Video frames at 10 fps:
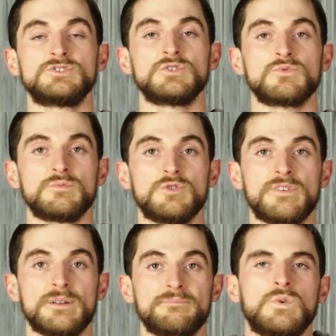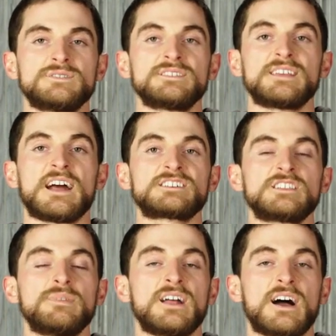to remove it. Once attached to
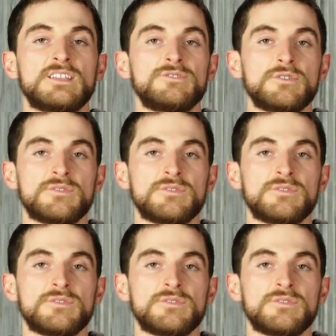the binocular,